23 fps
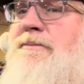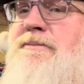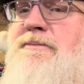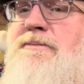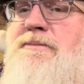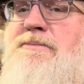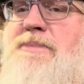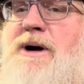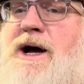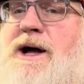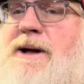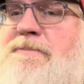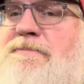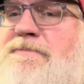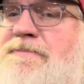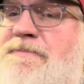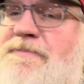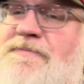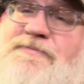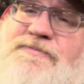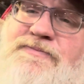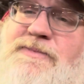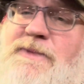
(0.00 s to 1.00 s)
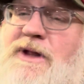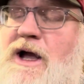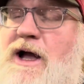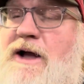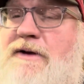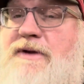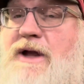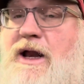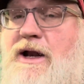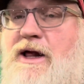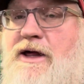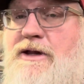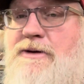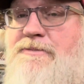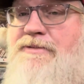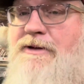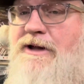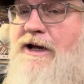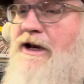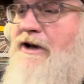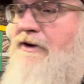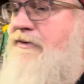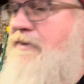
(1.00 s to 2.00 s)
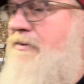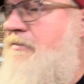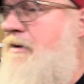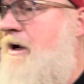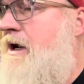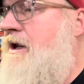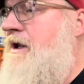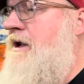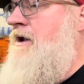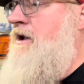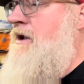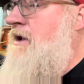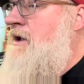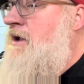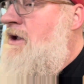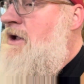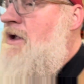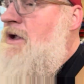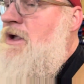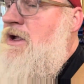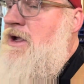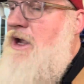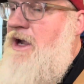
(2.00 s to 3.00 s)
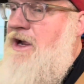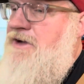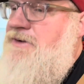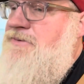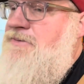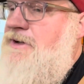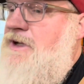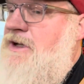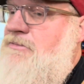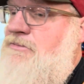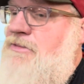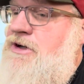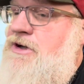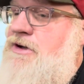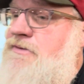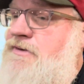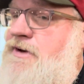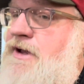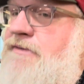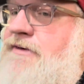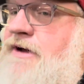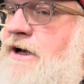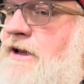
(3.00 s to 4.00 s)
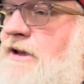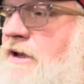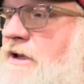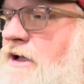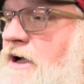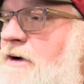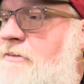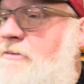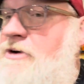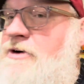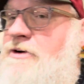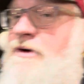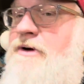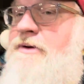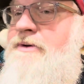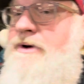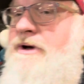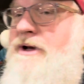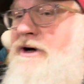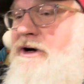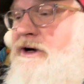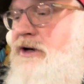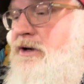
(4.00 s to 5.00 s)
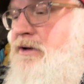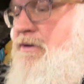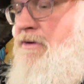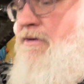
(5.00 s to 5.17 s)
But I've got other plans for Betty after we get moved. I've got a lot more going on.